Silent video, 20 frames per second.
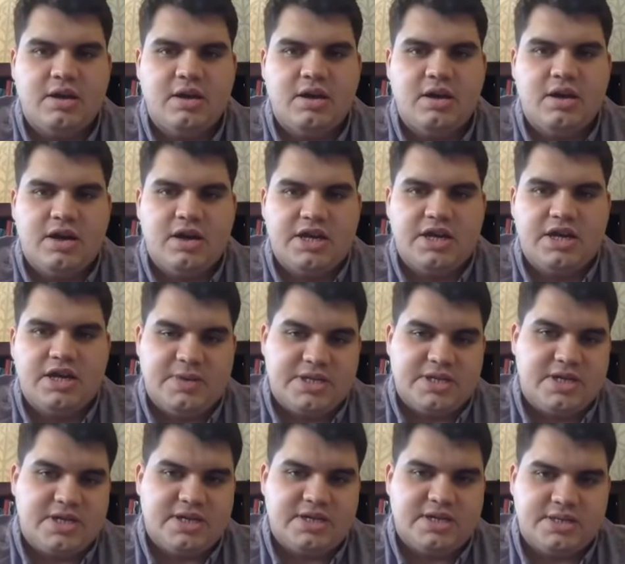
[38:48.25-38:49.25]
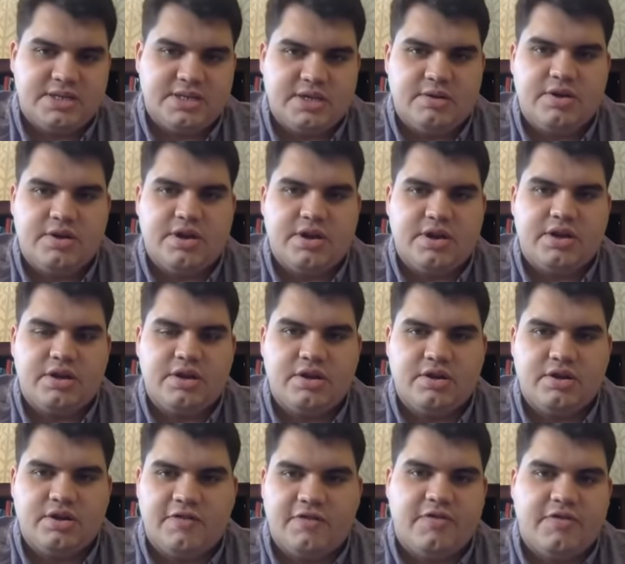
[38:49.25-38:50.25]
especially considering your
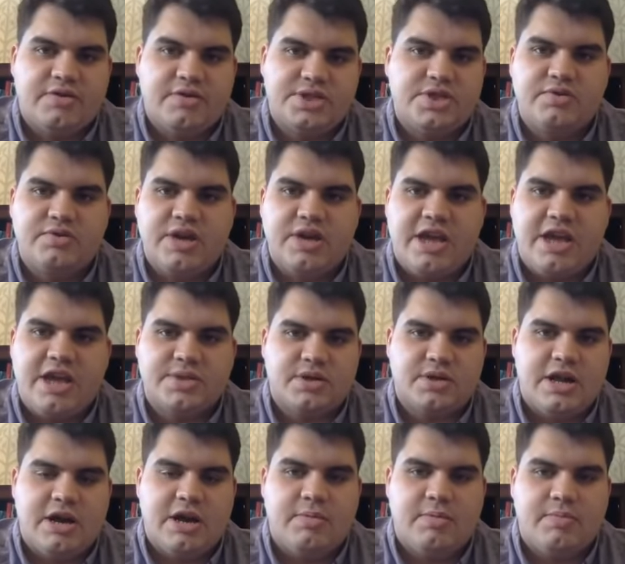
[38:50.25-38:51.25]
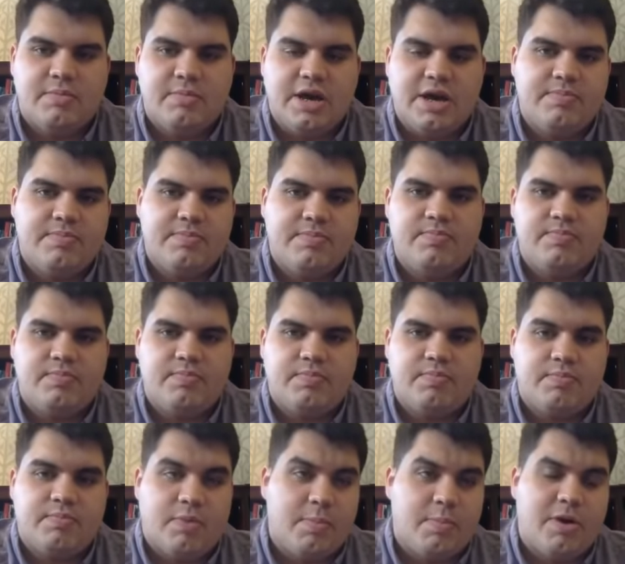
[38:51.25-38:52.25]
first two games are now might are
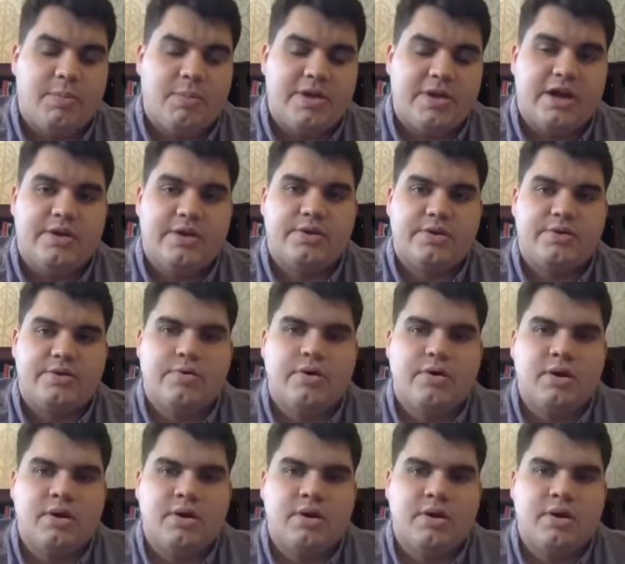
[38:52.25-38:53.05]
probably out of the door?